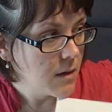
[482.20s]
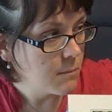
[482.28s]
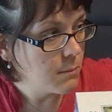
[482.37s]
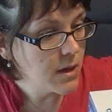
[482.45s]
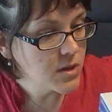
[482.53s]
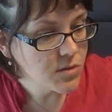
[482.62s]

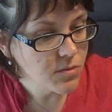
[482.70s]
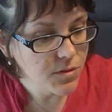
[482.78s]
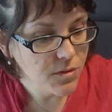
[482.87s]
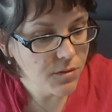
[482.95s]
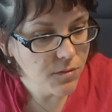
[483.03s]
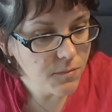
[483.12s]

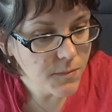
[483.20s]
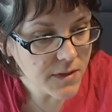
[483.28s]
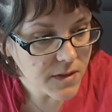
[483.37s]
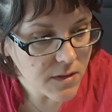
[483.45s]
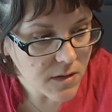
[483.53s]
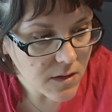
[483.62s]

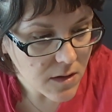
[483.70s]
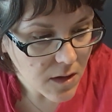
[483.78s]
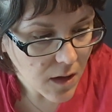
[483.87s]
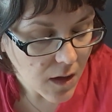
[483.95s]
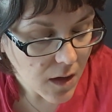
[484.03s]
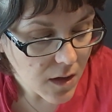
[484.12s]
Mushrooms.
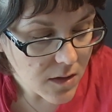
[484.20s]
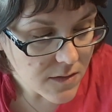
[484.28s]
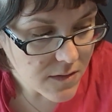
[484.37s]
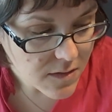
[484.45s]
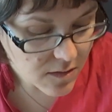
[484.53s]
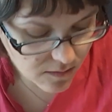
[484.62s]

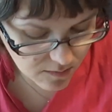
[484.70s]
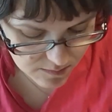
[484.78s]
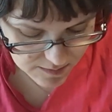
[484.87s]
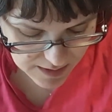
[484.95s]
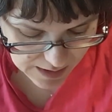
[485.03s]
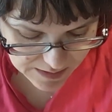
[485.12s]
So
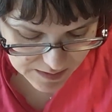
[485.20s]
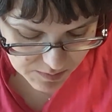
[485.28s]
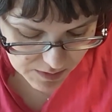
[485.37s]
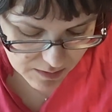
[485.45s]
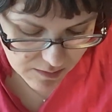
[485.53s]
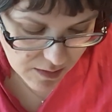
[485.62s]
next we're
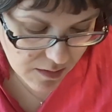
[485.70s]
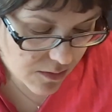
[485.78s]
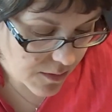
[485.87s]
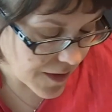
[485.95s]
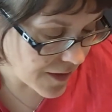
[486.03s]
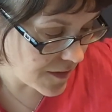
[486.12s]
going to go
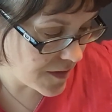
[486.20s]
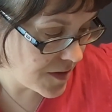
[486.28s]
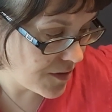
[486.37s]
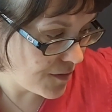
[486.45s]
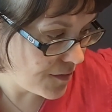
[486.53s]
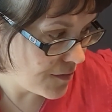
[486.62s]

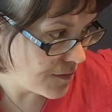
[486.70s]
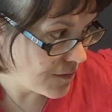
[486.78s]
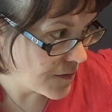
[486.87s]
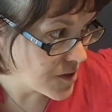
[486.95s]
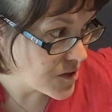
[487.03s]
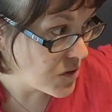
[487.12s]
into
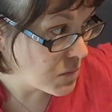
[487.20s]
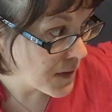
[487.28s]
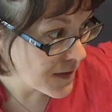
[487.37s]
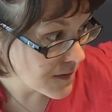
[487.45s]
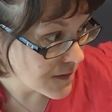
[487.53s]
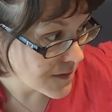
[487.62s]
the two
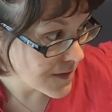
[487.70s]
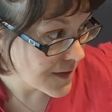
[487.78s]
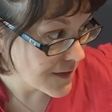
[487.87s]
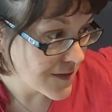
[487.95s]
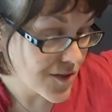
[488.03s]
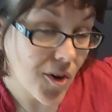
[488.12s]
puzzles that
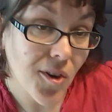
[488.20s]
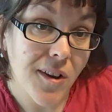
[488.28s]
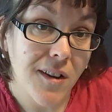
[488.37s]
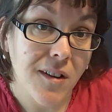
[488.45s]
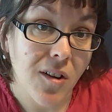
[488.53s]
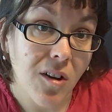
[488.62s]
started
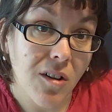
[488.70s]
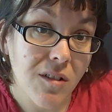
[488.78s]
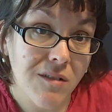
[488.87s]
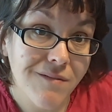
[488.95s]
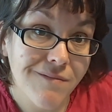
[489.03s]
it all.